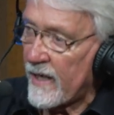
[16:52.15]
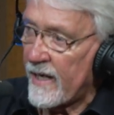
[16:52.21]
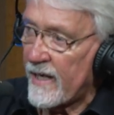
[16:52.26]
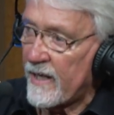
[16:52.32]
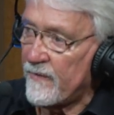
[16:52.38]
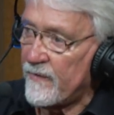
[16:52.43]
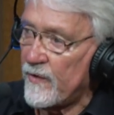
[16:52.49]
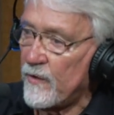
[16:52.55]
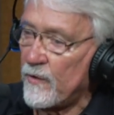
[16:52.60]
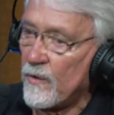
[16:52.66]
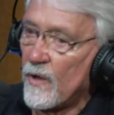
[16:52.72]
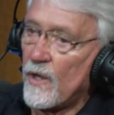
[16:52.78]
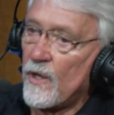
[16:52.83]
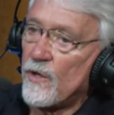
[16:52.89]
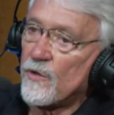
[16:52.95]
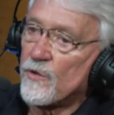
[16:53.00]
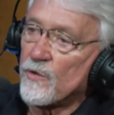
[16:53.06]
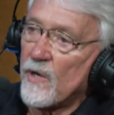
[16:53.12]
And if you
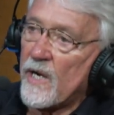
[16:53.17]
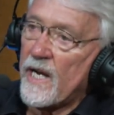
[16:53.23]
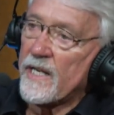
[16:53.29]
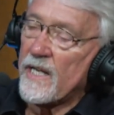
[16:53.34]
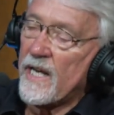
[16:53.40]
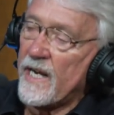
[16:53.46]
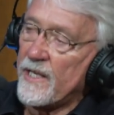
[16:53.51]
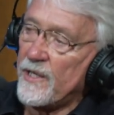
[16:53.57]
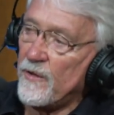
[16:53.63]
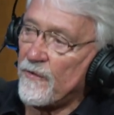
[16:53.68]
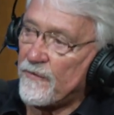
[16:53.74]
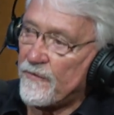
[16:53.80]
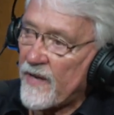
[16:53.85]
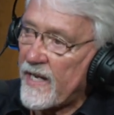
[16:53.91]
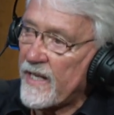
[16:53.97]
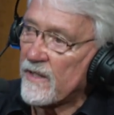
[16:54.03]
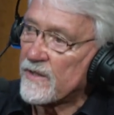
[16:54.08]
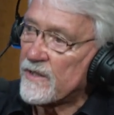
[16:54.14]
tried and you
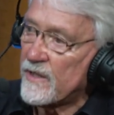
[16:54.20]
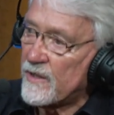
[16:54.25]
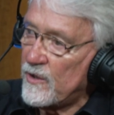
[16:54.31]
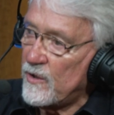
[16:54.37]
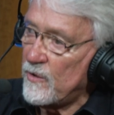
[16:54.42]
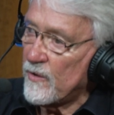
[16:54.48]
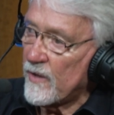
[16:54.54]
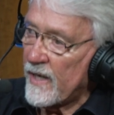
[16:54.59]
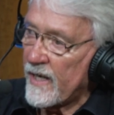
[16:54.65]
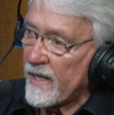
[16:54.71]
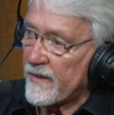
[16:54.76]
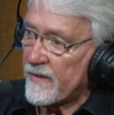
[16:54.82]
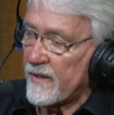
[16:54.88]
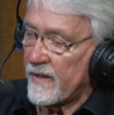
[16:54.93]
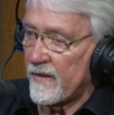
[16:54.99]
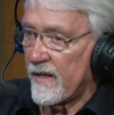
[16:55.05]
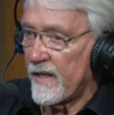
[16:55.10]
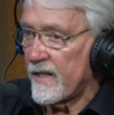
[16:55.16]
failed to do that,
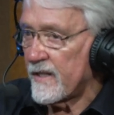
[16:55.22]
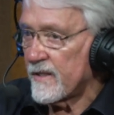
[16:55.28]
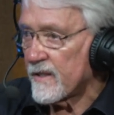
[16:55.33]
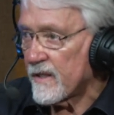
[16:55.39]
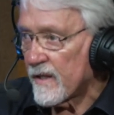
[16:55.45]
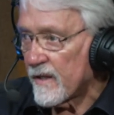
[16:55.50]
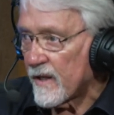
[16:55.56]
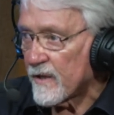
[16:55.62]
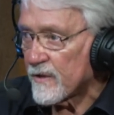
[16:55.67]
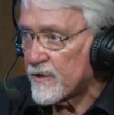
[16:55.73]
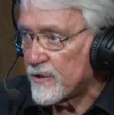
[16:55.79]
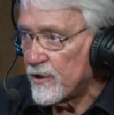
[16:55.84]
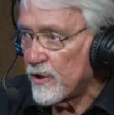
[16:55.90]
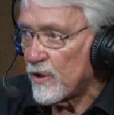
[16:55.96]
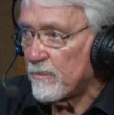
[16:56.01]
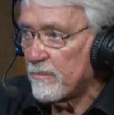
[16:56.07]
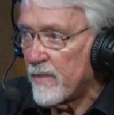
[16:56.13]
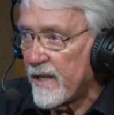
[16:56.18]
then there there
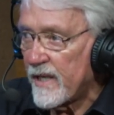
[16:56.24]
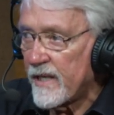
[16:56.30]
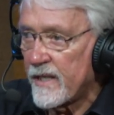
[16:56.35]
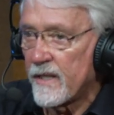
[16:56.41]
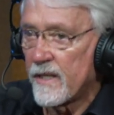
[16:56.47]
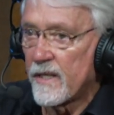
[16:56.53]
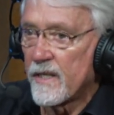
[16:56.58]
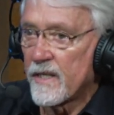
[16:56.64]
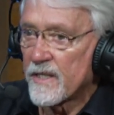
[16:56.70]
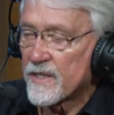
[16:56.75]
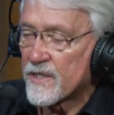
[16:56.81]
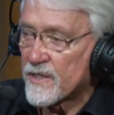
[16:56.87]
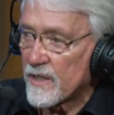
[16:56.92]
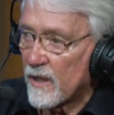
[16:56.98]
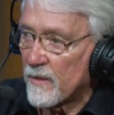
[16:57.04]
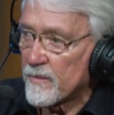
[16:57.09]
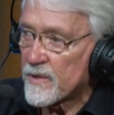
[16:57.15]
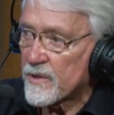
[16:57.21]
should be
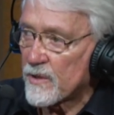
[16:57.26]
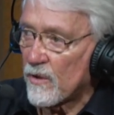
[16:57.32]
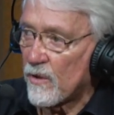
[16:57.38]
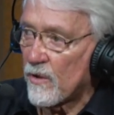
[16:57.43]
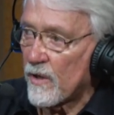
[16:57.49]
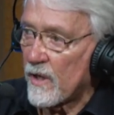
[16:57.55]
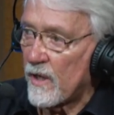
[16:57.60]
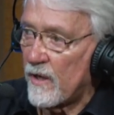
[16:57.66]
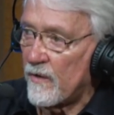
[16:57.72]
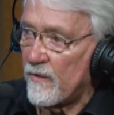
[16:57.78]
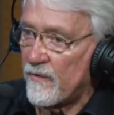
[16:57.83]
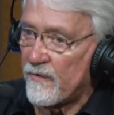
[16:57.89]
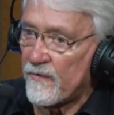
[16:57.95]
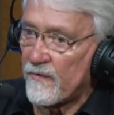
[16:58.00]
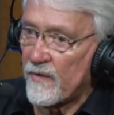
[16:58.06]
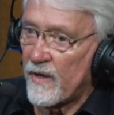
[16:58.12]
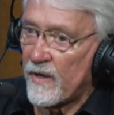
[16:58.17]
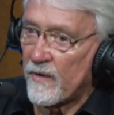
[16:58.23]
some sort
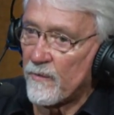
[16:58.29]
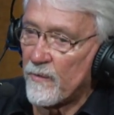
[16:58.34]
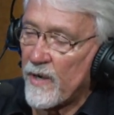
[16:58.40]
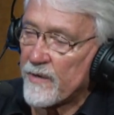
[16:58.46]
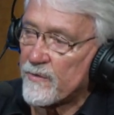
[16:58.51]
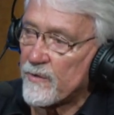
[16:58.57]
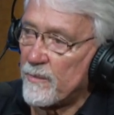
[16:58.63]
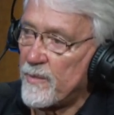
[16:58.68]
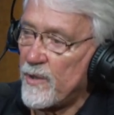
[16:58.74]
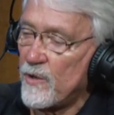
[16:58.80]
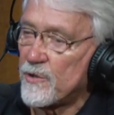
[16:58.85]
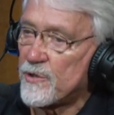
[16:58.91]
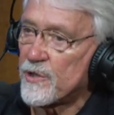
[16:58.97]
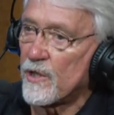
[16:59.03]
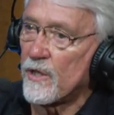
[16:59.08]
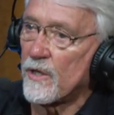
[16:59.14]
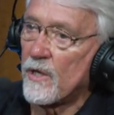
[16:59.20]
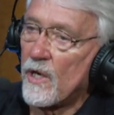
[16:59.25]
of uh,
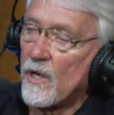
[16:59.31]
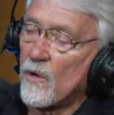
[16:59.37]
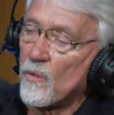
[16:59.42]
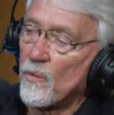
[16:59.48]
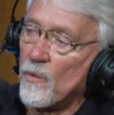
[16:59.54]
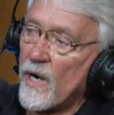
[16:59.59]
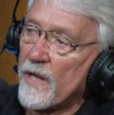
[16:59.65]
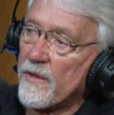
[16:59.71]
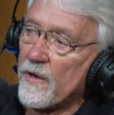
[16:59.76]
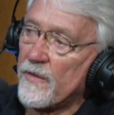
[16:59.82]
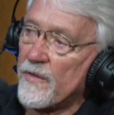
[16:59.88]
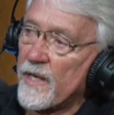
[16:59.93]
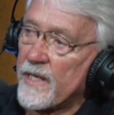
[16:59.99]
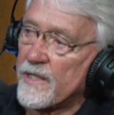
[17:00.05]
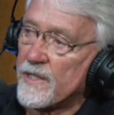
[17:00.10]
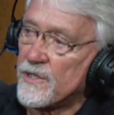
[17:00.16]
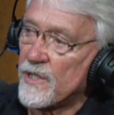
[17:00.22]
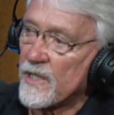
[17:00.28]
retribution rather
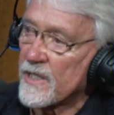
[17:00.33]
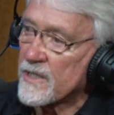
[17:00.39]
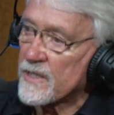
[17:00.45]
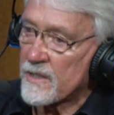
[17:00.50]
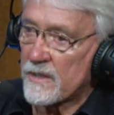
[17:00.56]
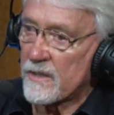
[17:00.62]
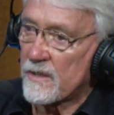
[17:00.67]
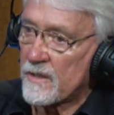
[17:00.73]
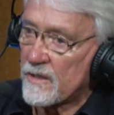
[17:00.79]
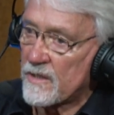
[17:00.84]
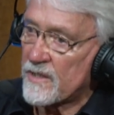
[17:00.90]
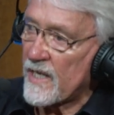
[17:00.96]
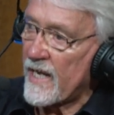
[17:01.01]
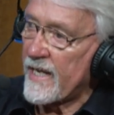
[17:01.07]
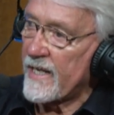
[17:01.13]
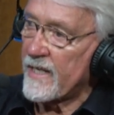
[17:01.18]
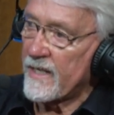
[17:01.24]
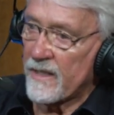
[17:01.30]
than just
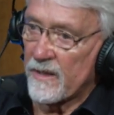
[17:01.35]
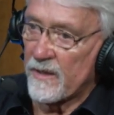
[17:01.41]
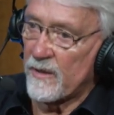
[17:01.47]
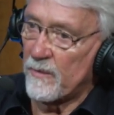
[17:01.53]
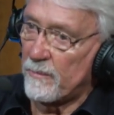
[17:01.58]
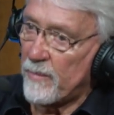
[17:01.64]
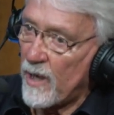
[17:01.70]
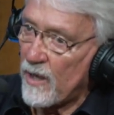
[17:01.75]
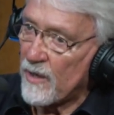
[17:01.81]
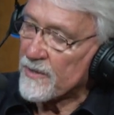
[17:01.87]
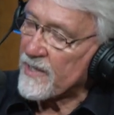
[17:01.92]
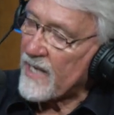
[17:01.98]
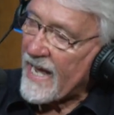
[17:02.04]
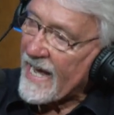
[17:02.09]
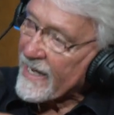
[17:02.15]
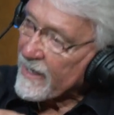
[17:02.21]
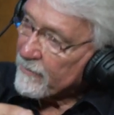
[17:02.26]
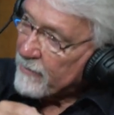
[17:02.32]
saying the ball's
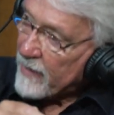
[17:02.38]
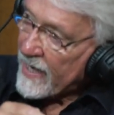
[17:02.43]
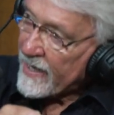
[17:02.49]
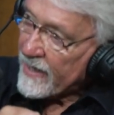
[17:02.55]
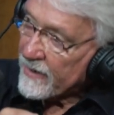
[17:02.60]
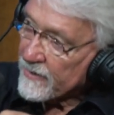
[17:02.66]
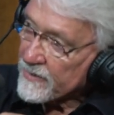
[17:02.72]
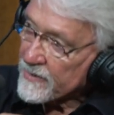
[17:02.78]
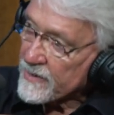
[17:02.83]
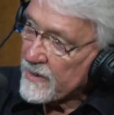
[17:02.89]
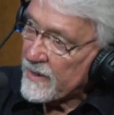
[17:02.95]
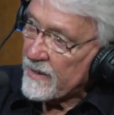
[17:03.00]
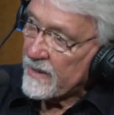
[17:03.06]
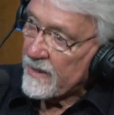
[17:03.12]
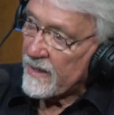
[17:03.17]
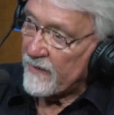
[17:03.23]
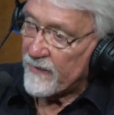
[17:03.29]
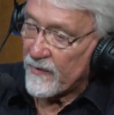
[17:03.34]
out of bounds.
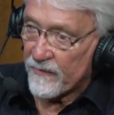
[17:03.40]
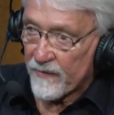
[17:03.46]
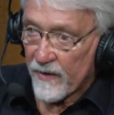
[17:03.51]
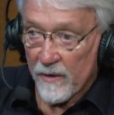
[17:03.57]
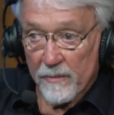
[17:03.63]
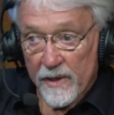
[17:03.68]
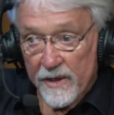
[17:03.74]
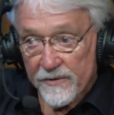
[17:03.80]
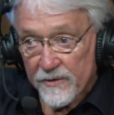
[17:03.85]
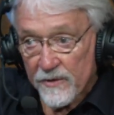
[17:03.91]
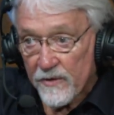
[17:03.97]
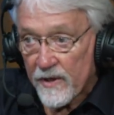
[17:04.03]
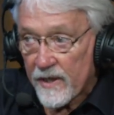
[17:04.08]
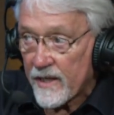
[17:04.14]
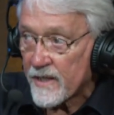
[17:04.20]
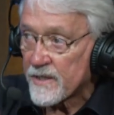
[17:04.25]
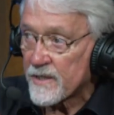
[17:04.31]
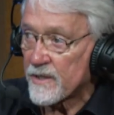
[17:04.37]
If you fumble it through
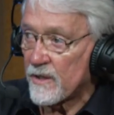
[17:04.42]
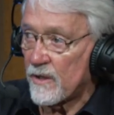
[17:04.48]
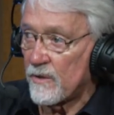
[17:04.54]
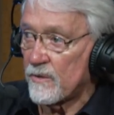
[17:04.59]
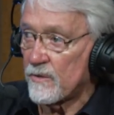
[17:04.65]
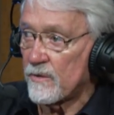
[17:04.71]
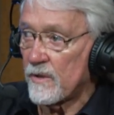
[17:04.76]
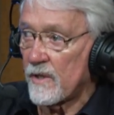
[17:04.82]
the end zone